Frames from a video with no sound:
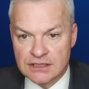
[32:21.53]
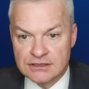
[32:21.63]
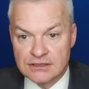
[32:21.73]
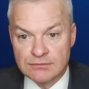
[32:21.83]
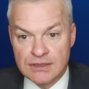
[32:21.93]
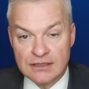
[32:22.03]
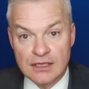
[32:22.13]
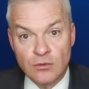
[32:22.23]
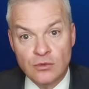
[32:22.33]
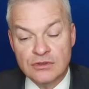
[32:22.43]
I suspect
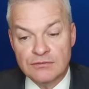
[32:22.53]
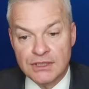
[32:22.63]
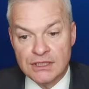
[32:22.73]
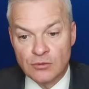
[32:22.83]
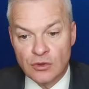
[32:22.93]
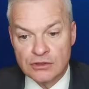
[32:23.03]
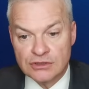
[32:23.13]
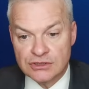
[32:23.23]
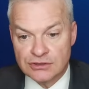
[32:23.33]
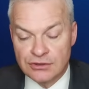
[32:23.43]
there would have been
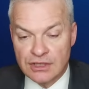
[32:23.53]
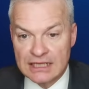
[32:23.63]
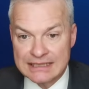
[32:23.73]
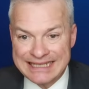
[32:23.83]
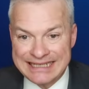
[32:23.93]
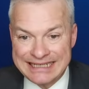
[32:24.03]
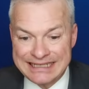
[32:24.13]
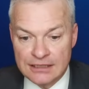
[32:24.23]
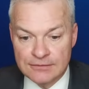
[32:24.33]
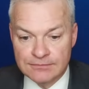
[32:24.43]
ones through that
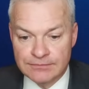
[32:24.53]
E.